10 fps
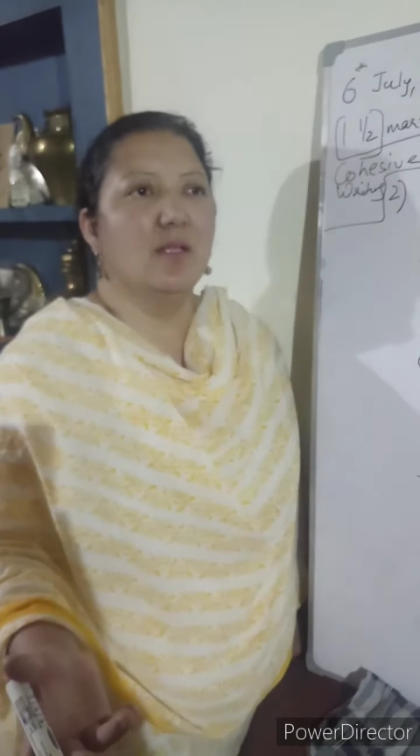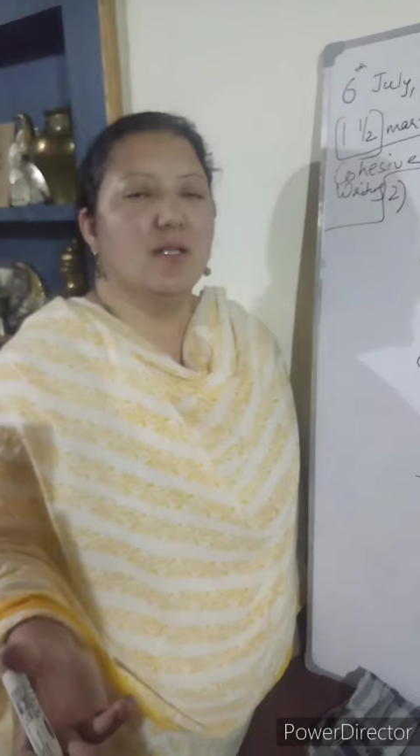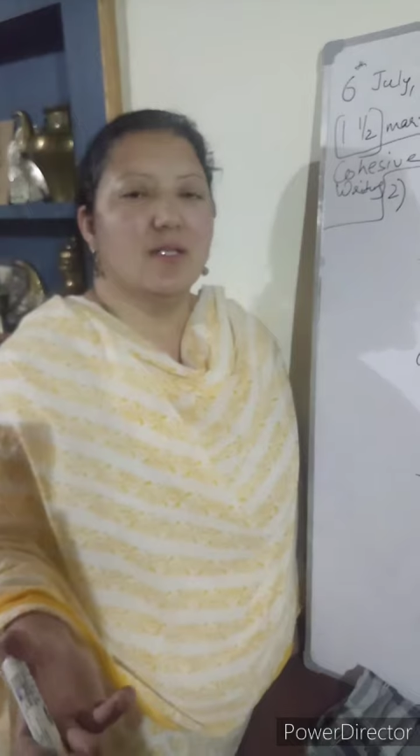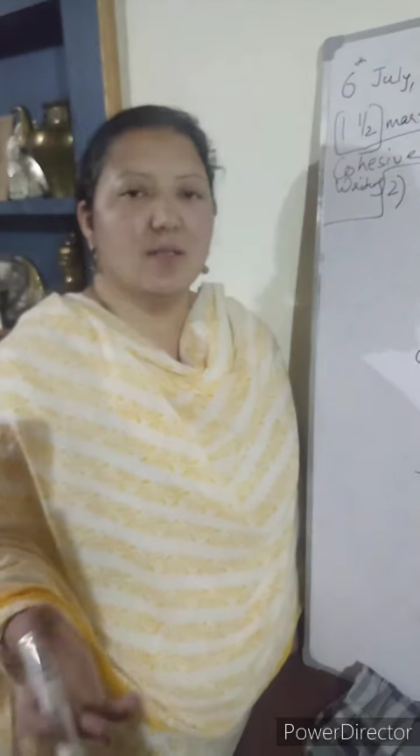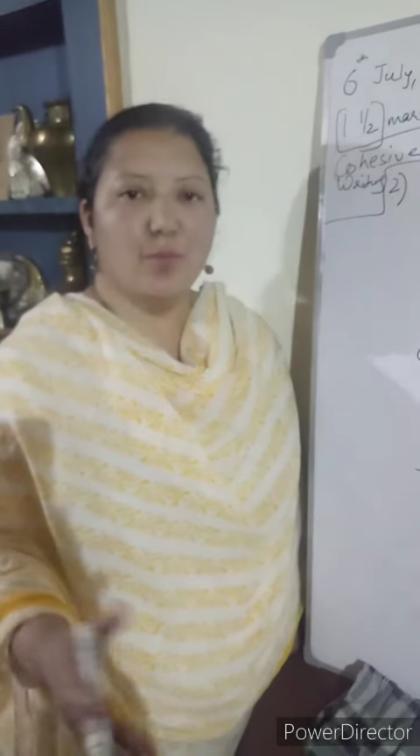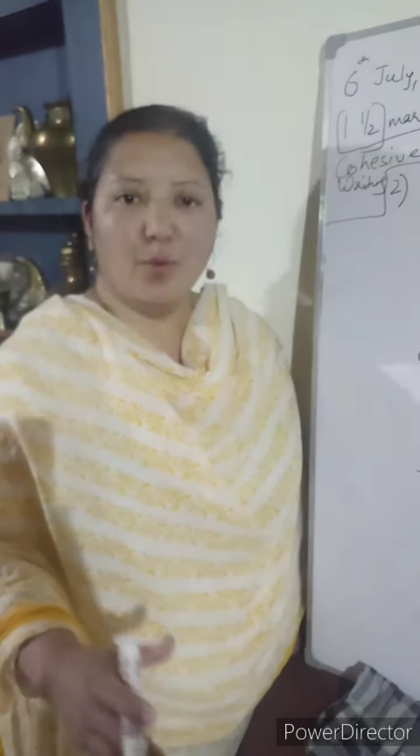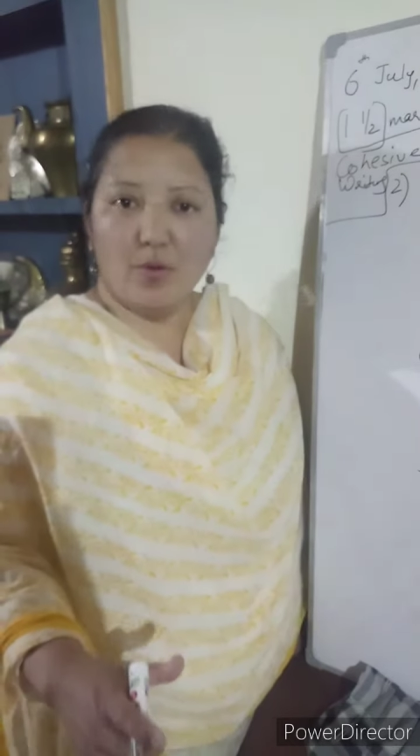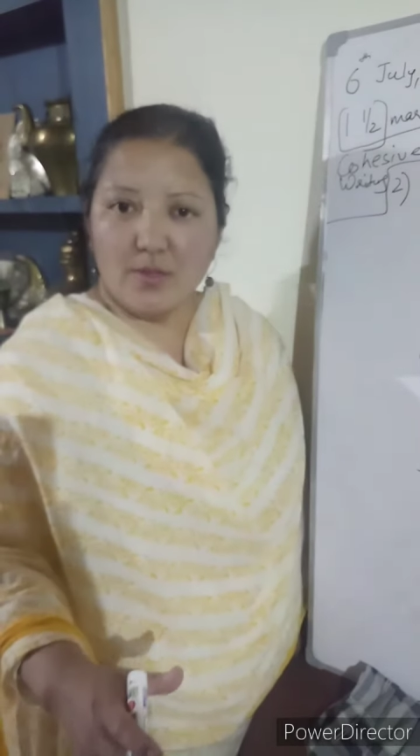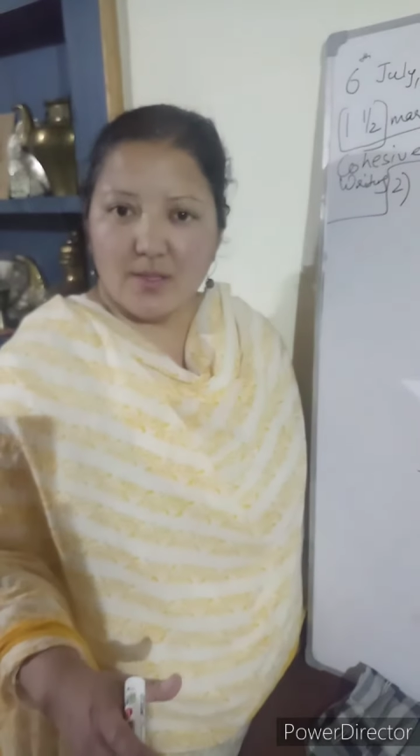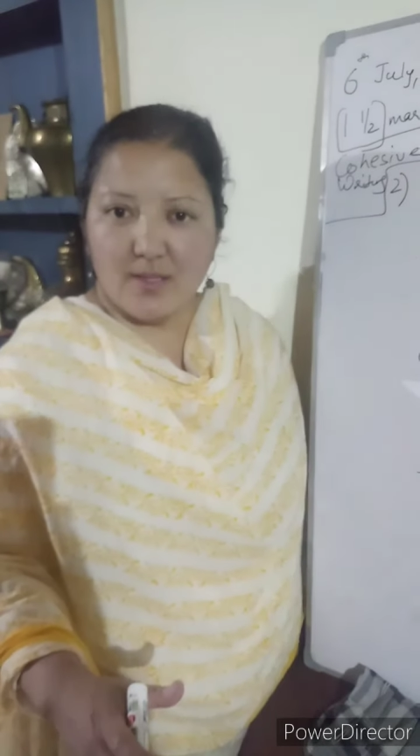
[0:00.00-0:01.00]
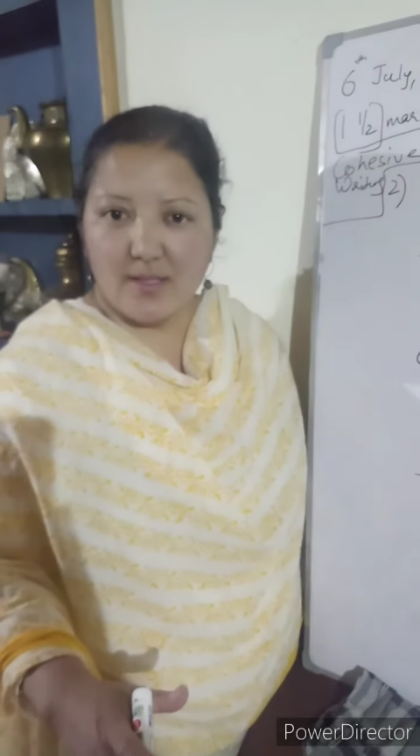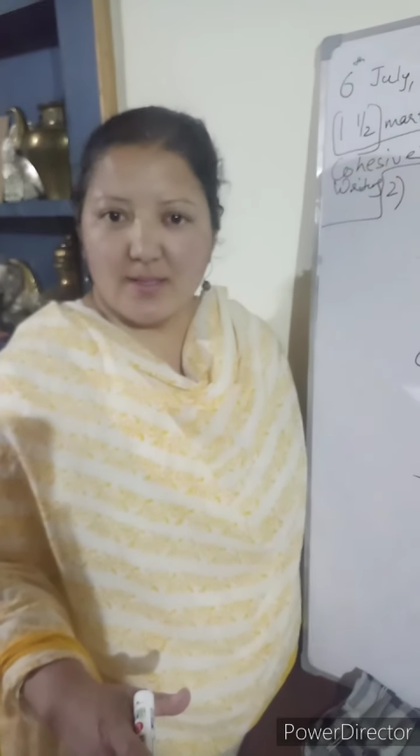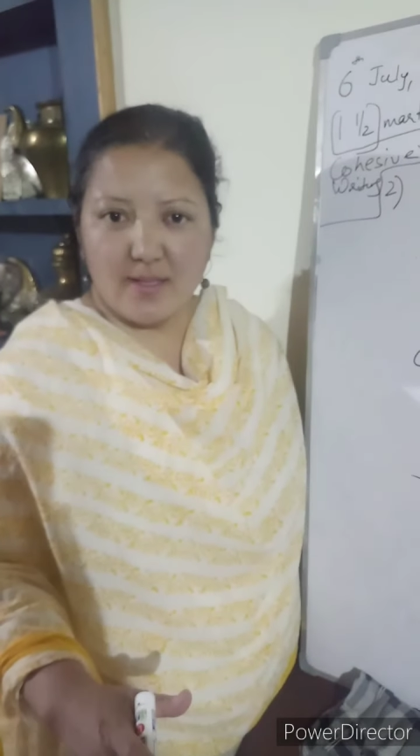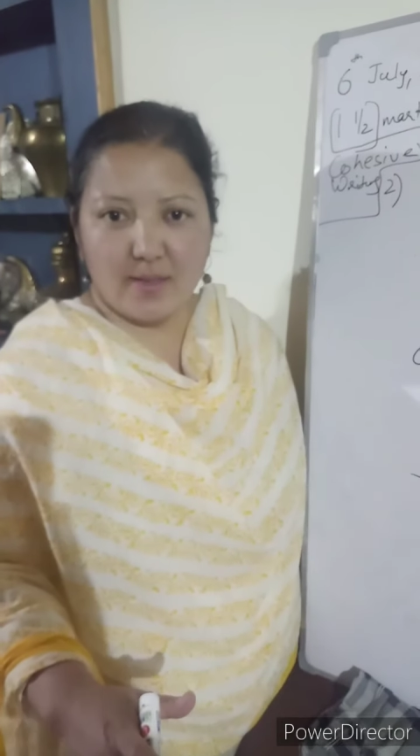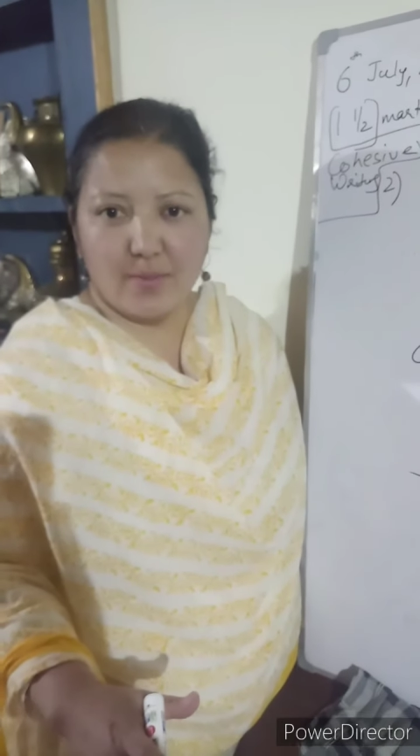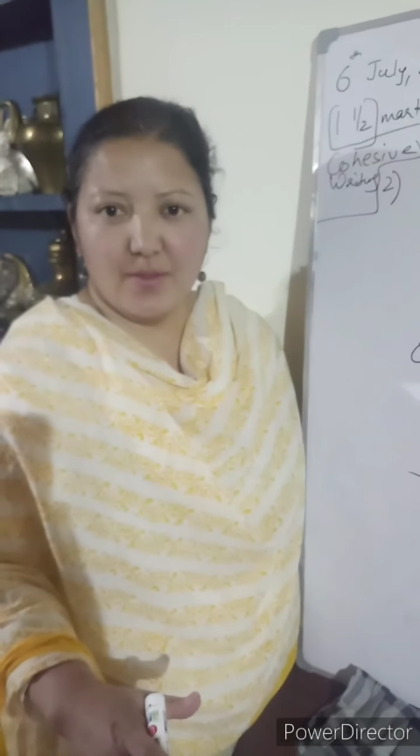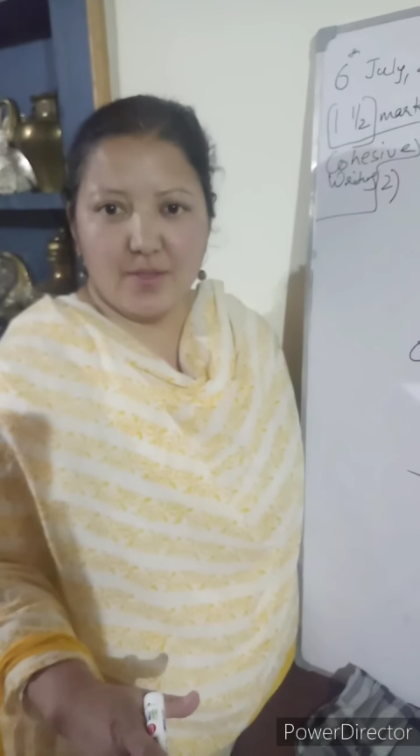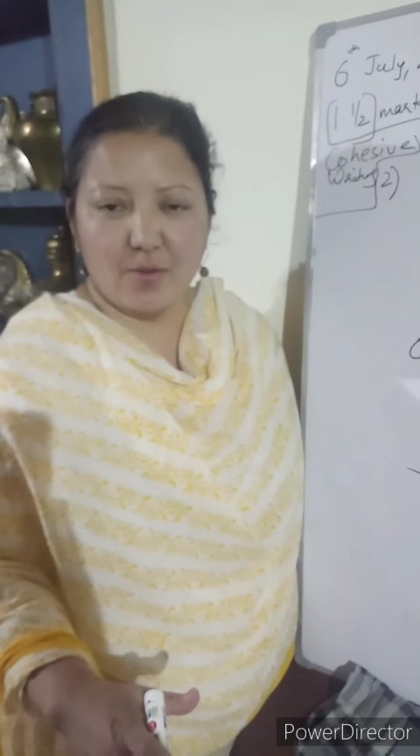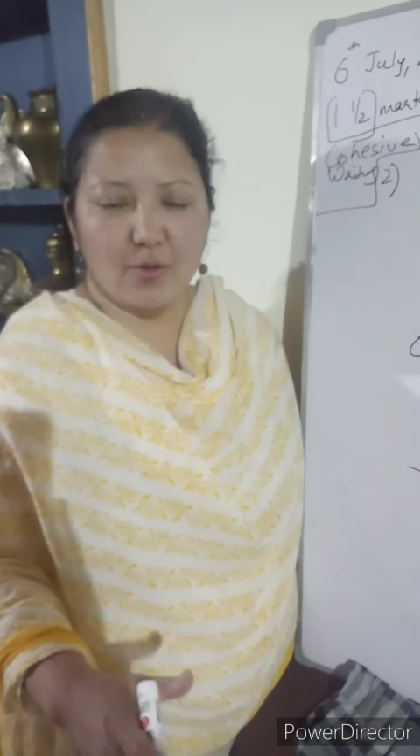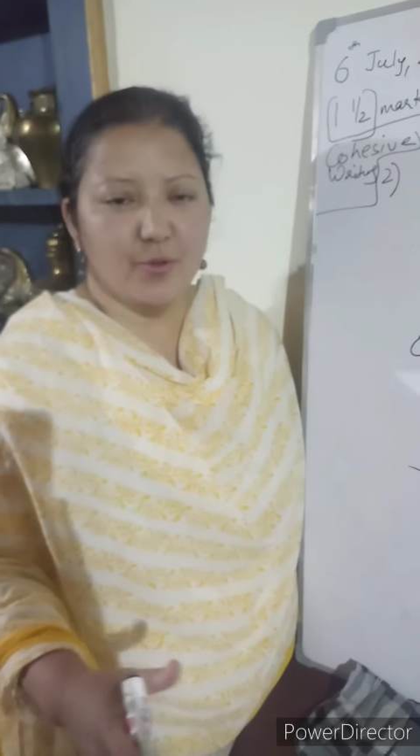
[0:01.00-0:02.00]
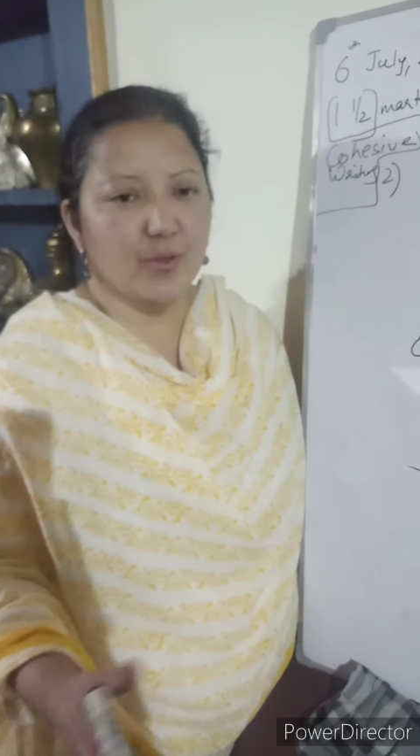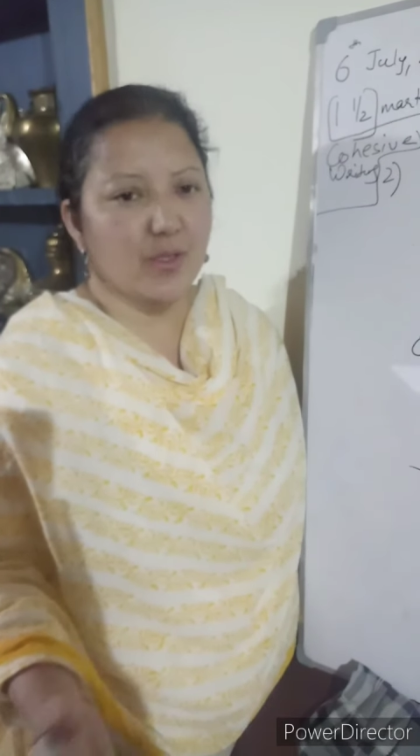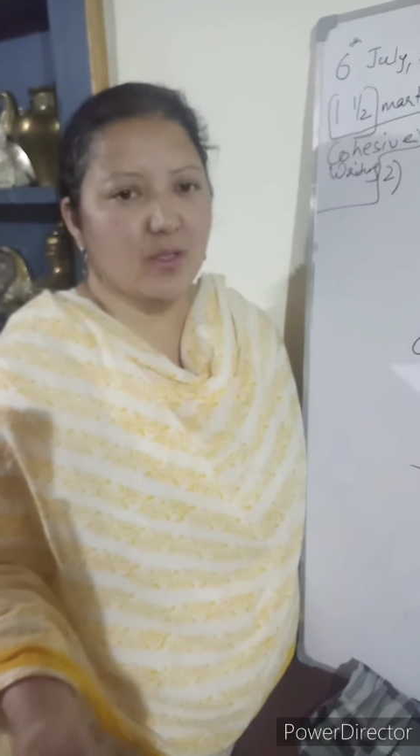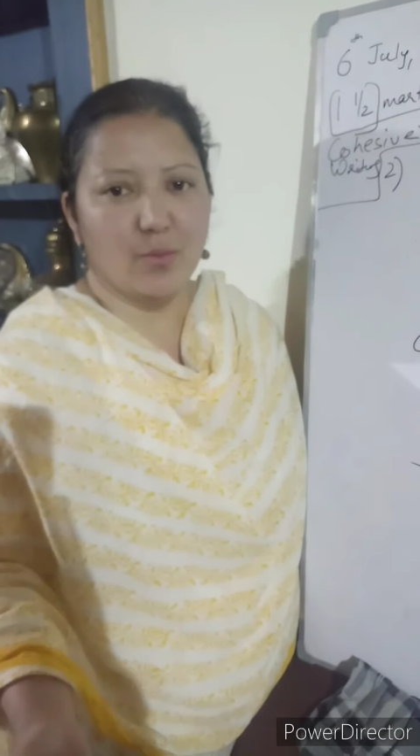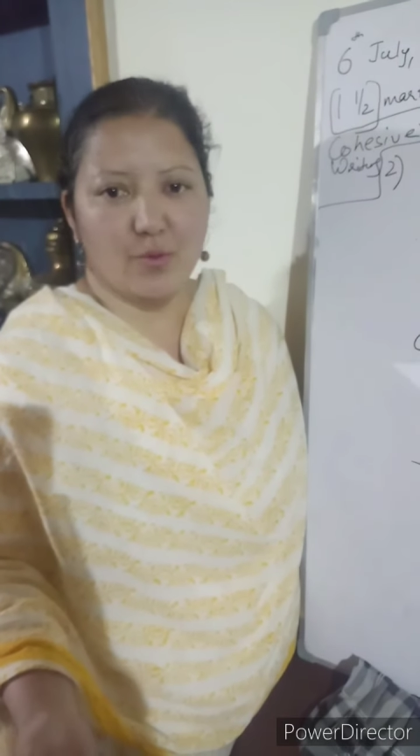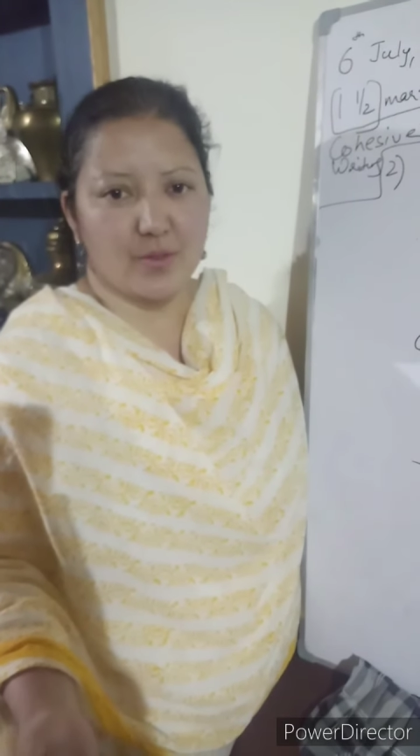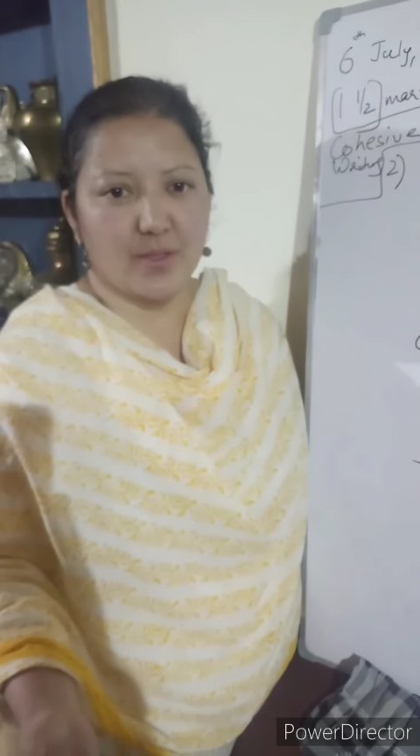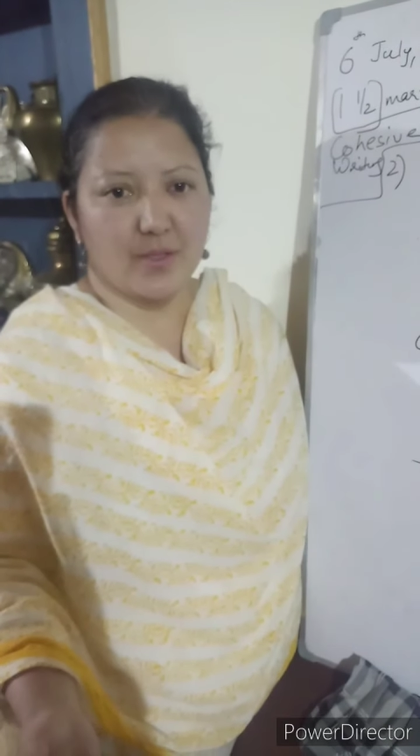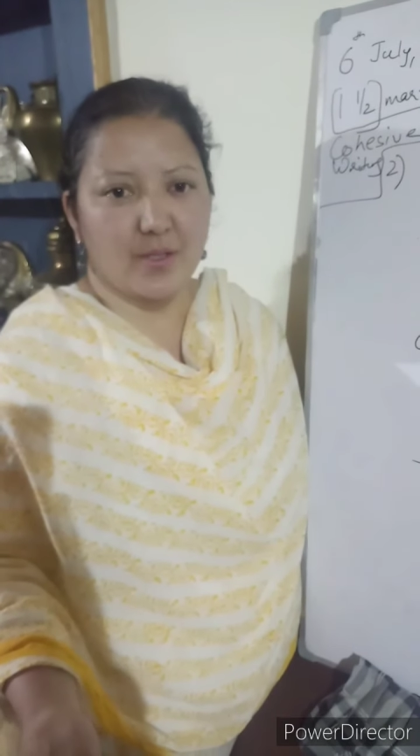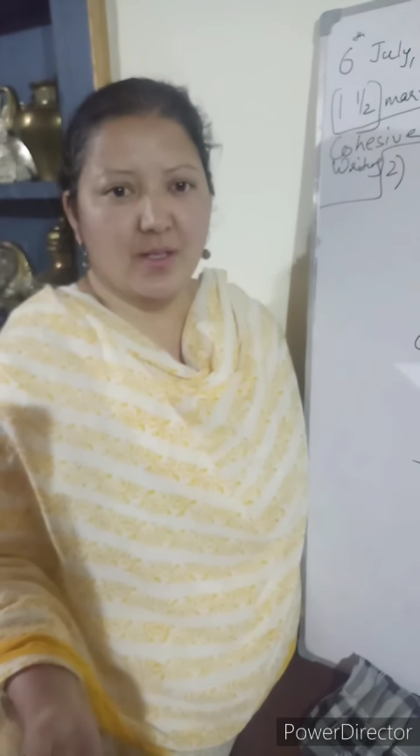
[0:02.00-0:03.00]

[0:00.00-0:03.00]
support this statement or you can oppose it